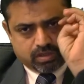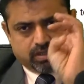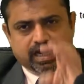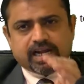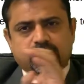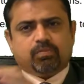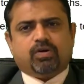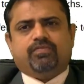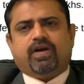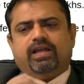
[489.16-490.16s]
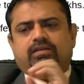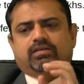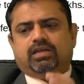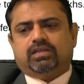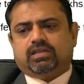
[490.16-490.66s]
19.5
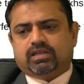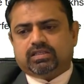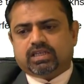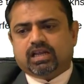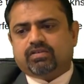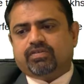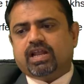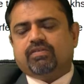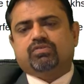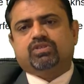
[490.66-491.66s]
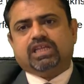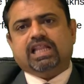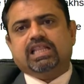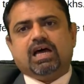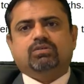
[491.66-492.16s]
and the seller will have to
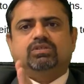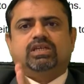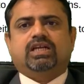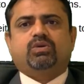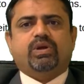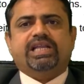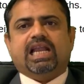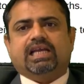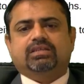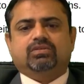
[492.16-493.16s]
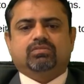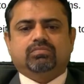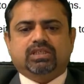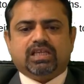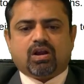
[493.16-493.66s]
sell the house at 20 lakhs. So
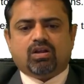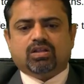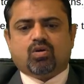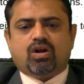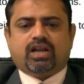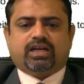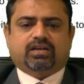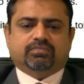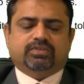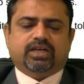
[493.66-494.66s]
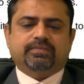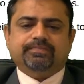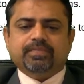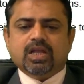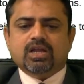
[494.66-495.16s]
these are all the contract terms, right?
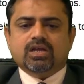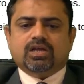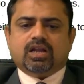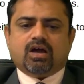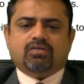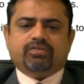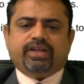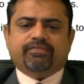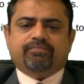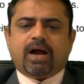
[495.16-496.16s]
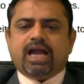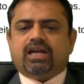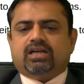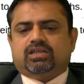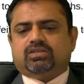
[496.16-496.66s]
Now if
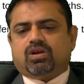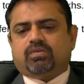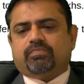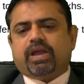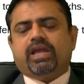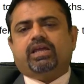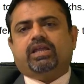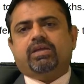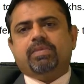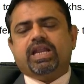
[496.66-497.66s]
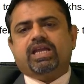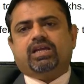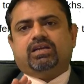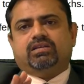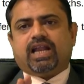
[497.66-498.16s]
buyer does not pay
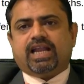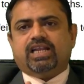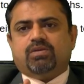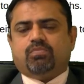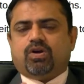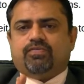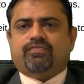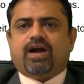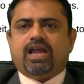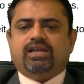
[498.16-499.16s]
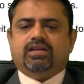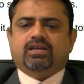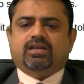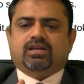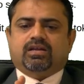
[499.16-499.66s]
remaining 19.5
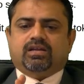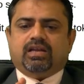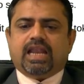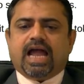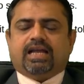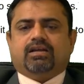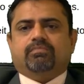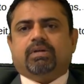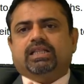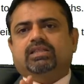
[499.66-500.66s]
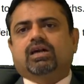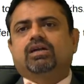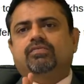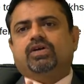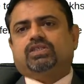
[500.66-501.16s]
lakh by
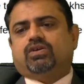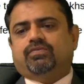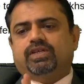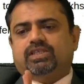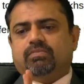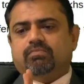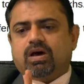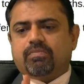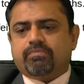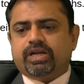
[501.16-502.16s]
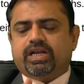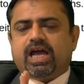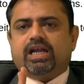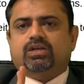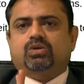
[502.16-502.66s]
31st of December
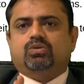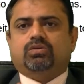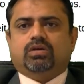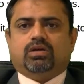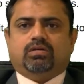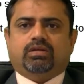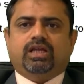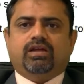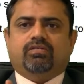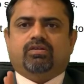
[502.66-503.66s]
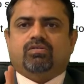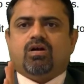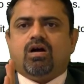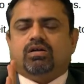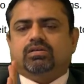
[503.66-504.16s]
midnight, 11
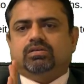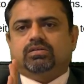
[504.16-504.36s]
o'clock